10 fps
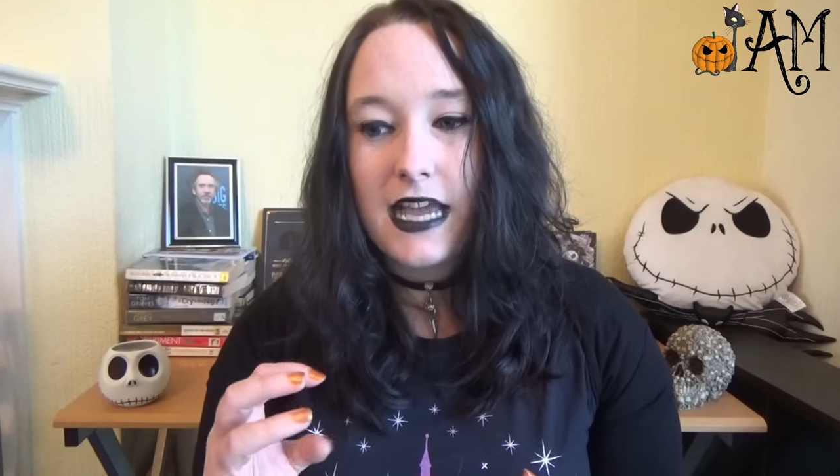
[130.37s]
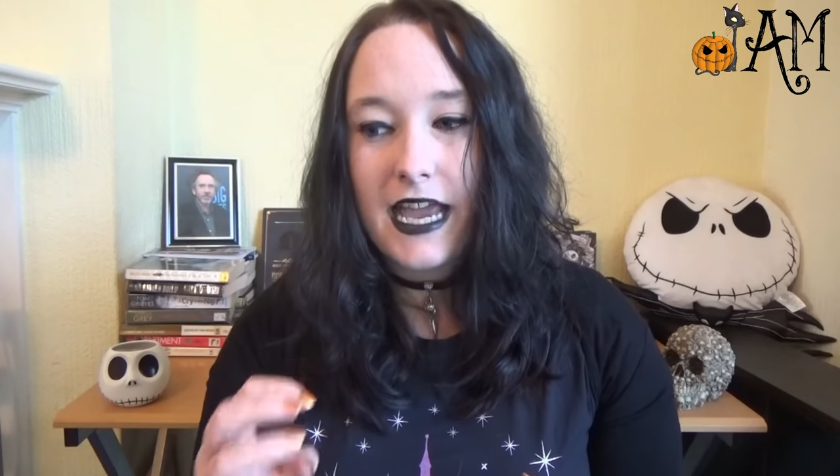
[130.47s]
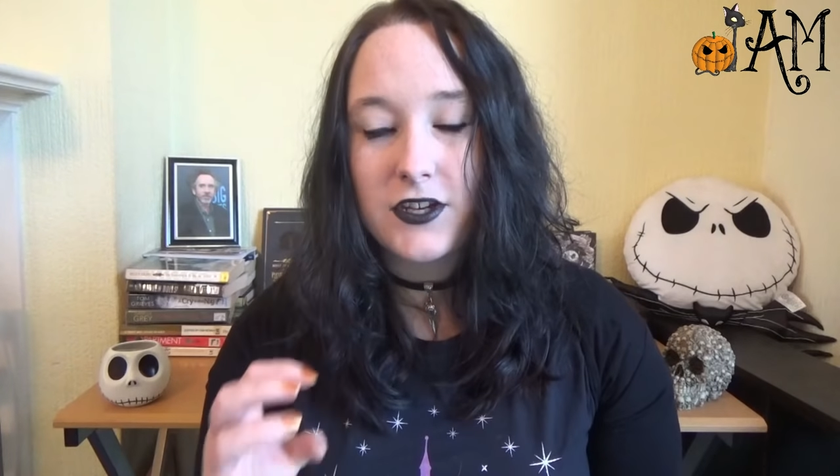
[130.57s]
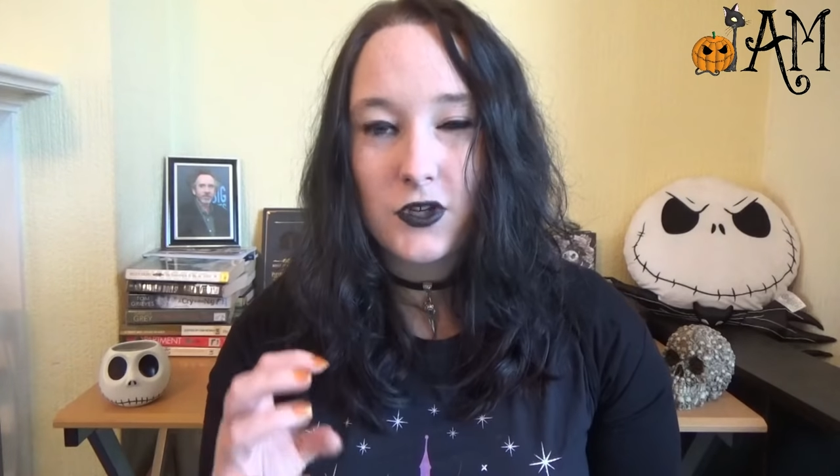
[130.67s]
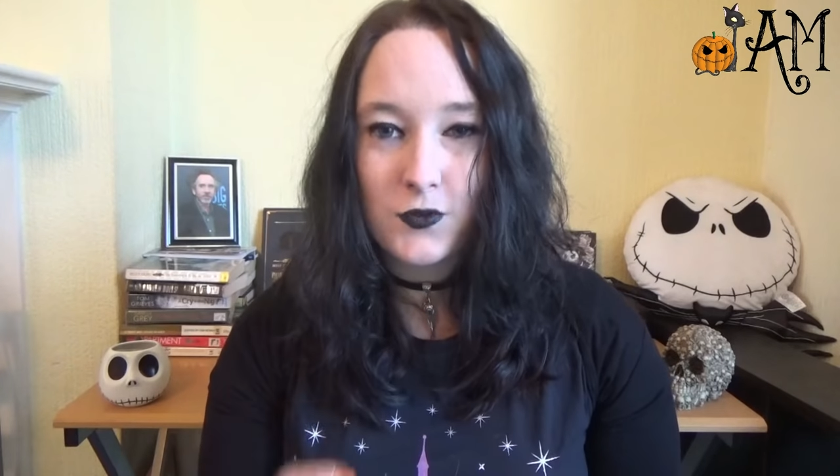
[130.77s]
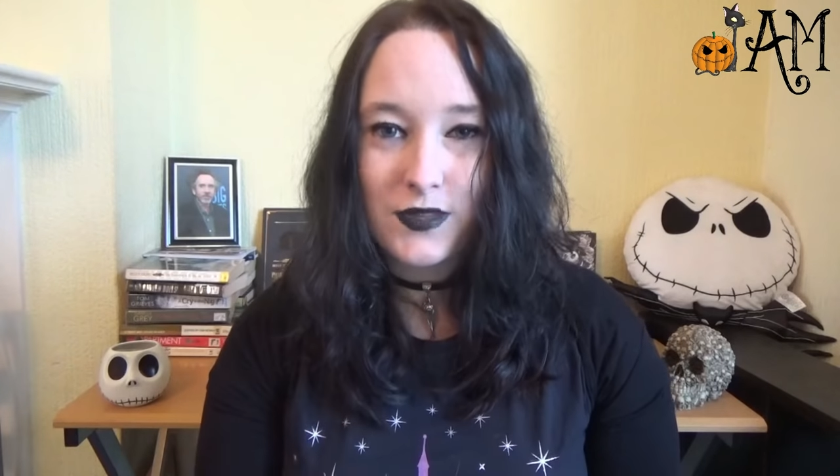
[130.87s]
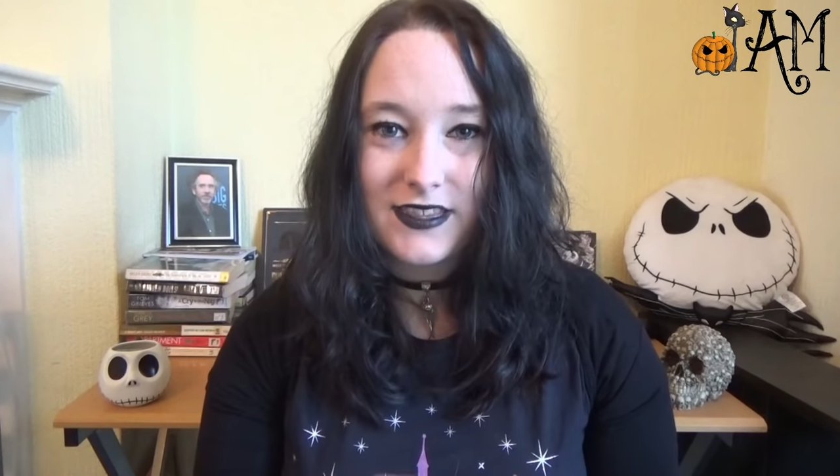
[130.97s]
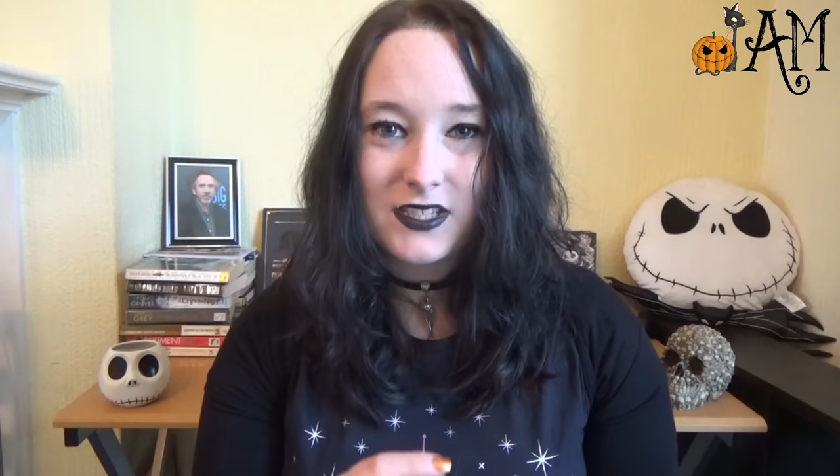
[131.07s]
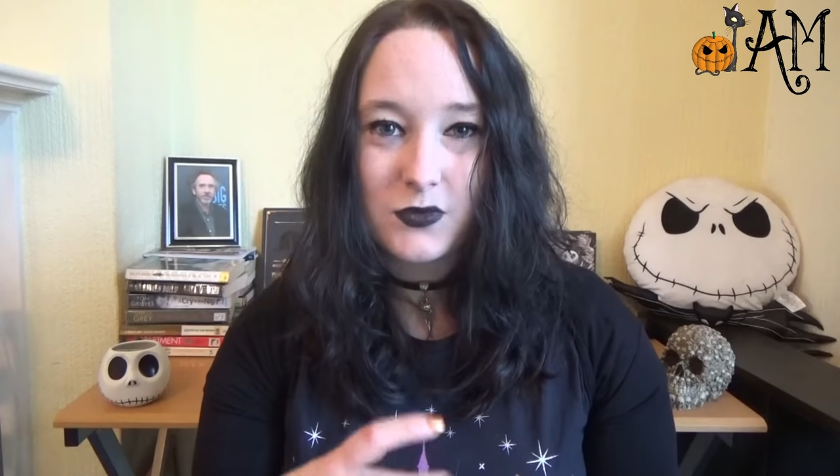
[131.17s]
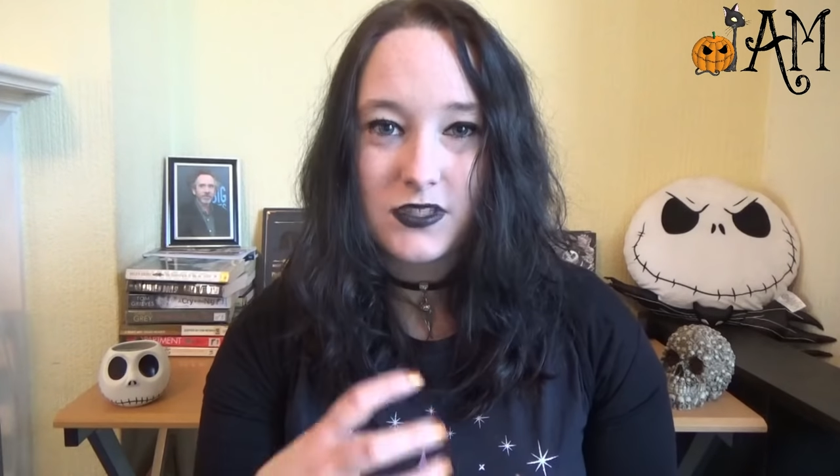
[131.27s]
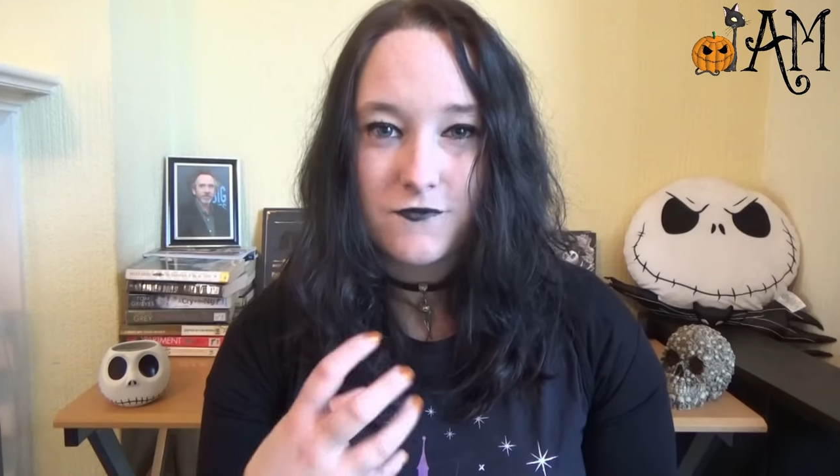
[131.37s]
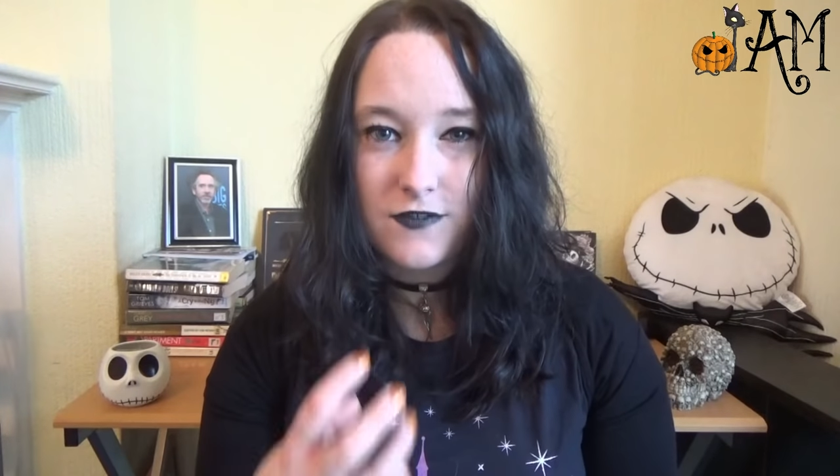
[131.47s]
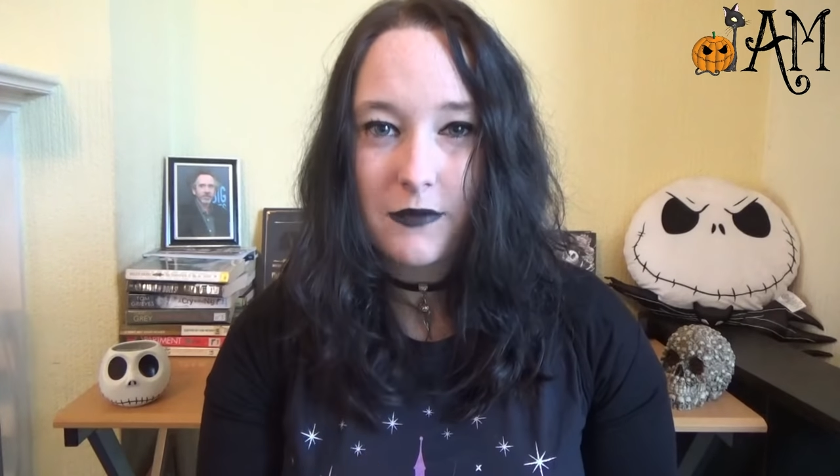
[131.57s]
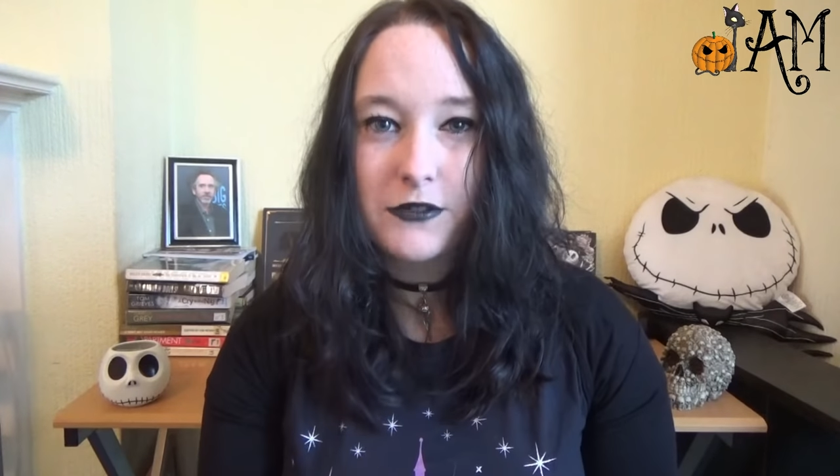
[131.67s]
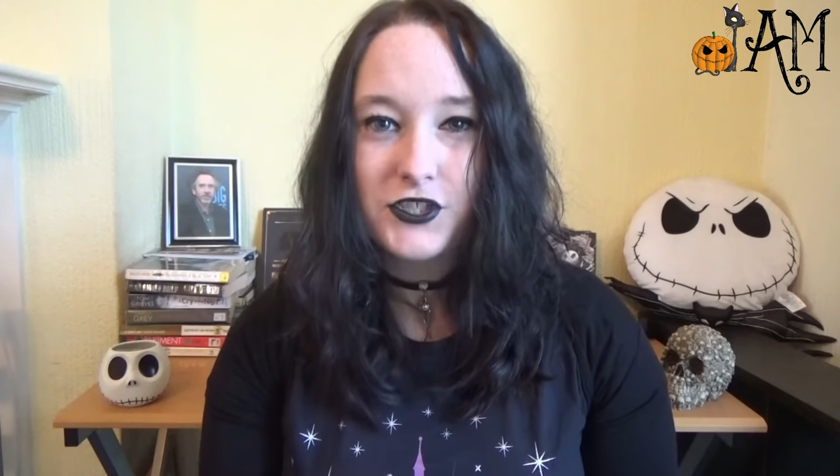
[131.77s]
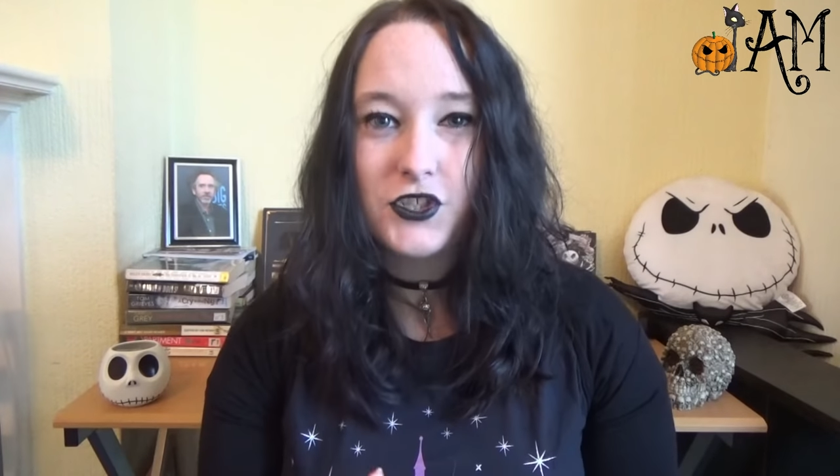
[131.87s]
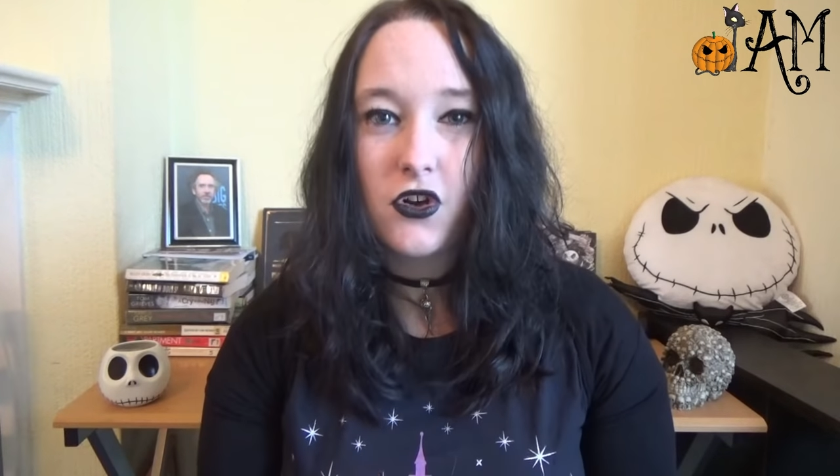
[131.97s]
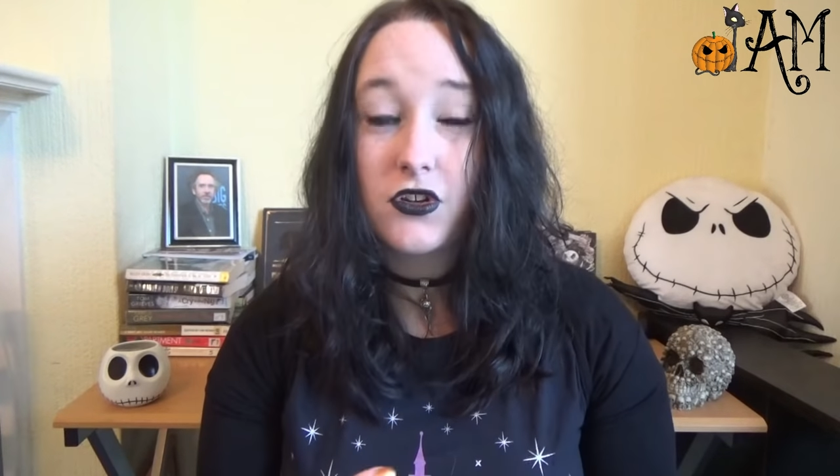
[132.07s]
hit home that this was a family show